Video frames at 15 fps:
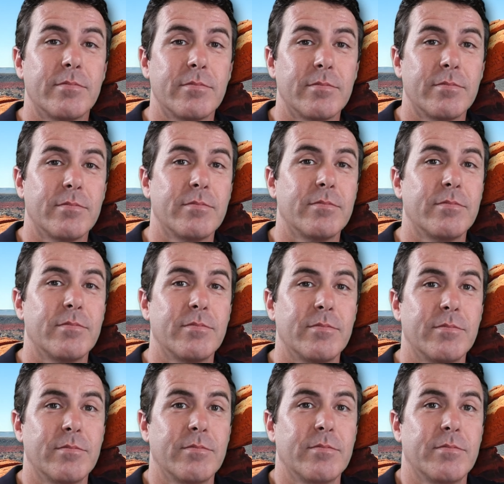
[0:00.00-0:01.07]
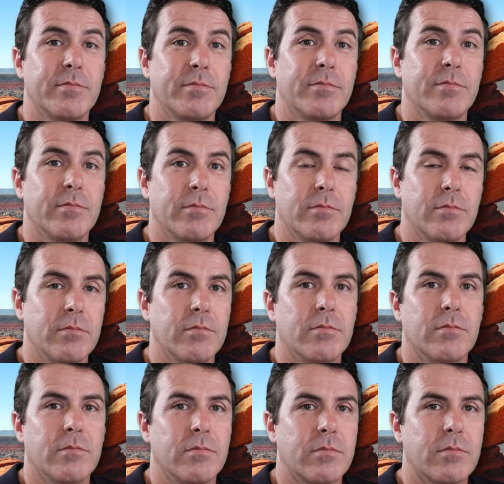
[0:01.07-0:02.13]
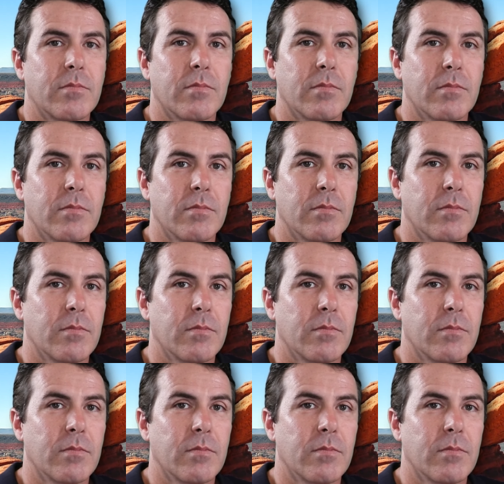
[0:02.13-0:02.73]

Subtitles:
(silent)